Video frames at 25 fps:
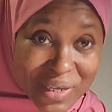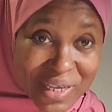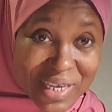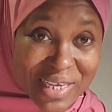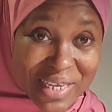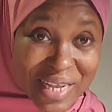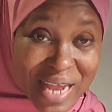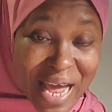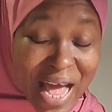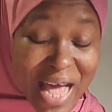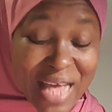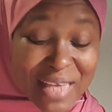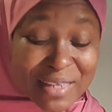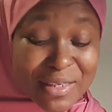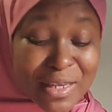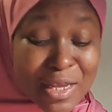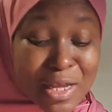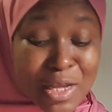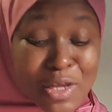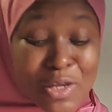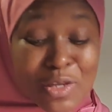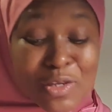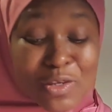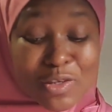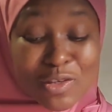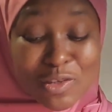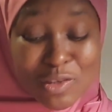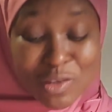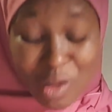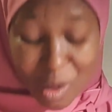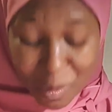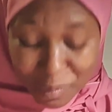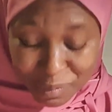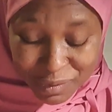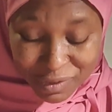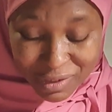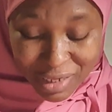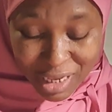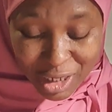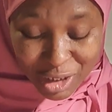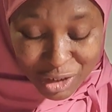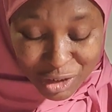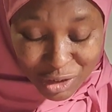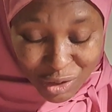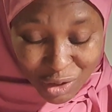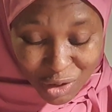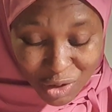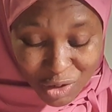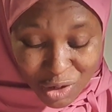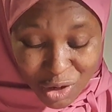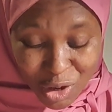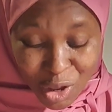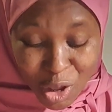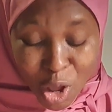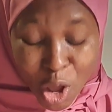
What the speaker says: It has subsection